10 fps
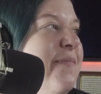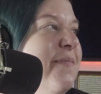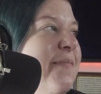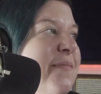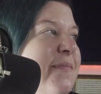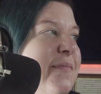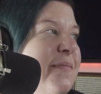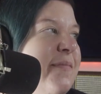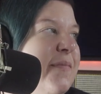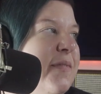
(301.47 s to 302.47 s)
I went to like
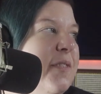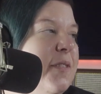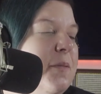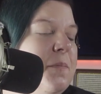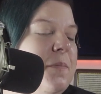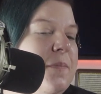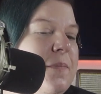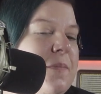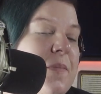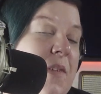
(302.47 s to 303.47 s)
LimeWire and
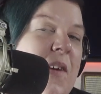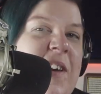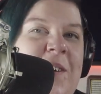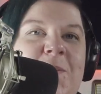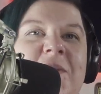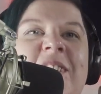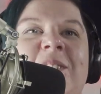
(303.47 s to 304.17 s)
downloaded everything, right?